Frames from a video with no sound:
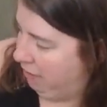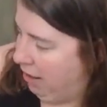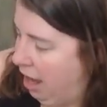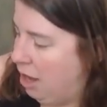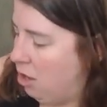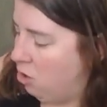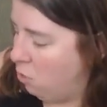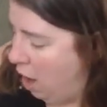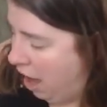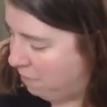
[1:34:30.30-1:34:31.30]
I do
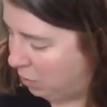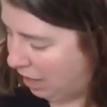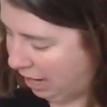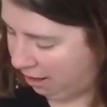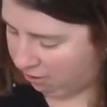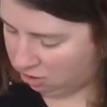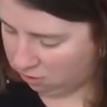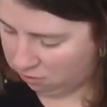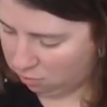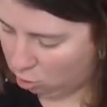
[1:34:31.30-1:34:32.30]
have plans to do
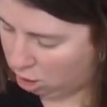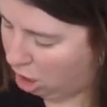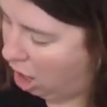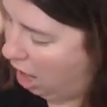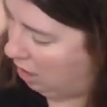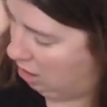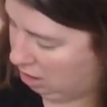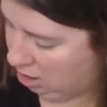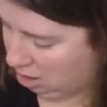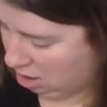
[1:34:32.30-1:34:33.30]
some more cotton
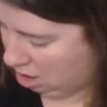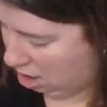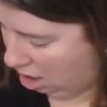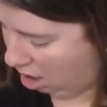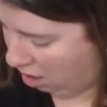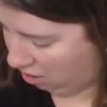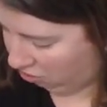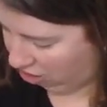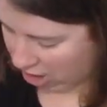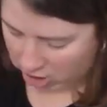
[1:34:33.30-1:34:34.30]
on the
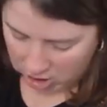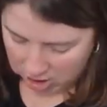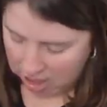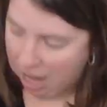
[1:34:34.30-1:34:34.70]
channel.